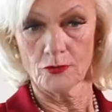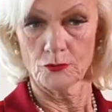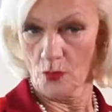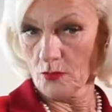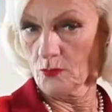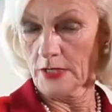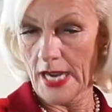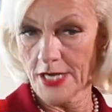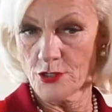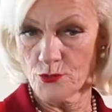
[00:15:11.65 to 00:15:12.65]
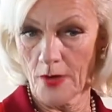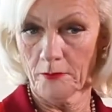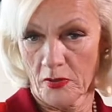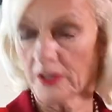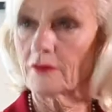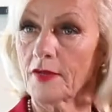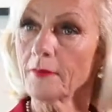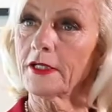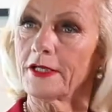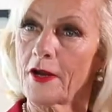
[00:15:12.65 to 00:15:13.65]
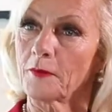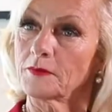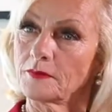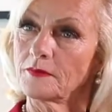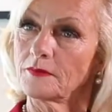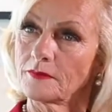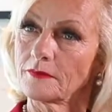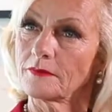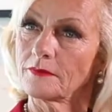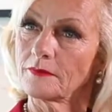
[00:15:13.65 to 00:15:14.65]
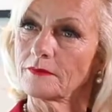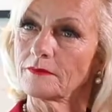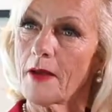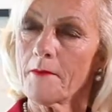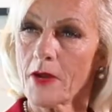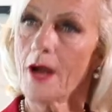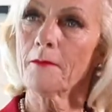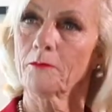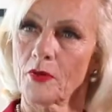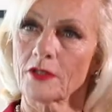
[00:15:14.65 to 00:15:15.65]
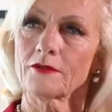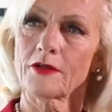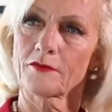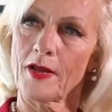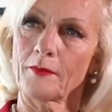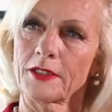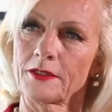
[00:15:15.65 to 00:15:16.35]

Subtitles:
What would I do? I'm part of family now. I've become part of their family.